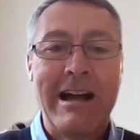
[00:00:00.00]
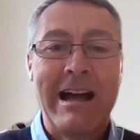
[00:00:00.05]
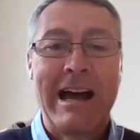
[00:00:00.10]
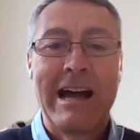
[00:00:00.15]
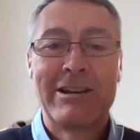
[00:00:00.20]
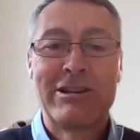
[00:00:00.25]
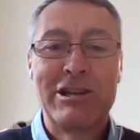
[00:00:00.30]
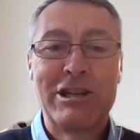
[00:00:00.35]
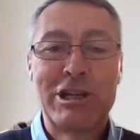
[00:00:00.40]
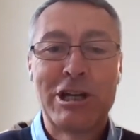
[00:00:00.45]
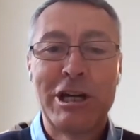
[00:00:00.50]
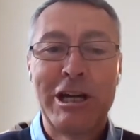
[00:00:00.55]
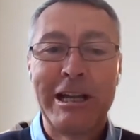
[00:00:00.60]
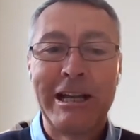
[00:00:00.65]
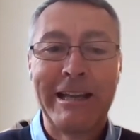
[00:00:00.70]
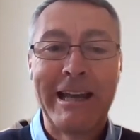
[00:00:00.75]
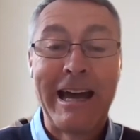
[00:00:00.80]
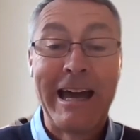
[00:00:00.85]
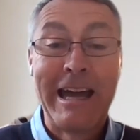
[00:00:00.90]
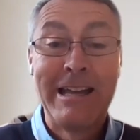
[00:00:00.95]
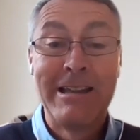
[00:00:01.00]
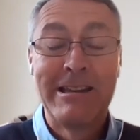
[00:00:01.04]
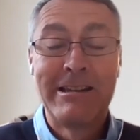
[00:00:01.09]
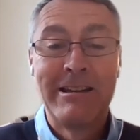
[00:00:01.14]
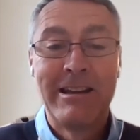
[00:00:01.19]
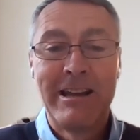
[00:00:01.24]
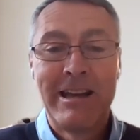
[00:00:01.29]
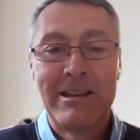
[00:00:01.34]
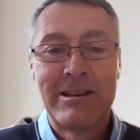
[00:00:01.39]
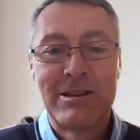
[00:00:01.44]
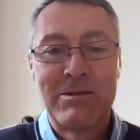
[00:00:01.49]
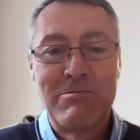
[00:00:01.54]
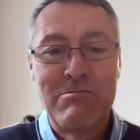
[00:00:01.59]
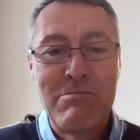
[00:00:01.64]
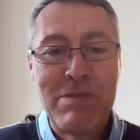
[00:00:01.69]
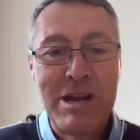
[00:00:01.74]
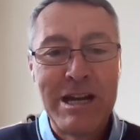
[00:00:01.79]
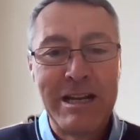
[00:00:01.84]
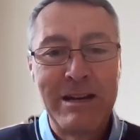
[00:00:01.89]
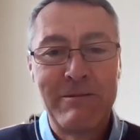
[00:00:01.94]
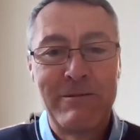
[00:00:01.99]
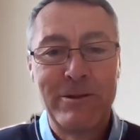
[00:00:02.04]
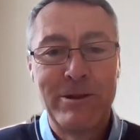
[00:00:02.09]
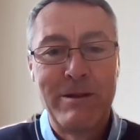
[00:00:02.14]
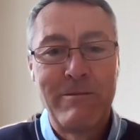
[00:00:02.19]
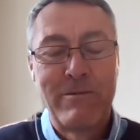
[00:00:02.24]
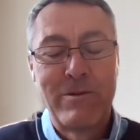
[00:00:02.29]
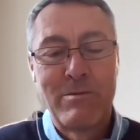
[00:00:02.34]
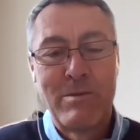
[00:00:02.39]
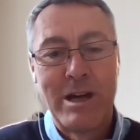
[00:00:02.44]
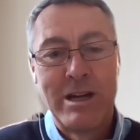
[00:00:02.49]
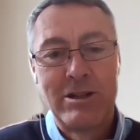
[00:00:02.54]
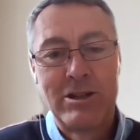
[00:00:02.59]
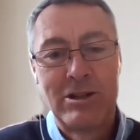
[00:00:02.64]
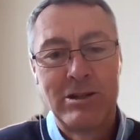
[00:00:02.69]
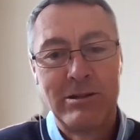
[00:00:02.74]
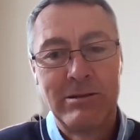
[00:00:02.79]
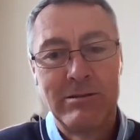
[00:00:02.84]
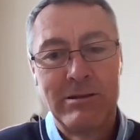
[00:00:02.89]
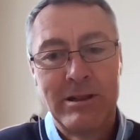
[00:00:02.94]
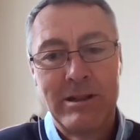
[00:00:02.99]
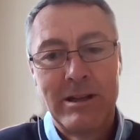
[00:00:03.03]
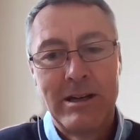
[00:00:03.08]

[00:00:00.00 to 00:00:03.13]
actually turning that into meaningful information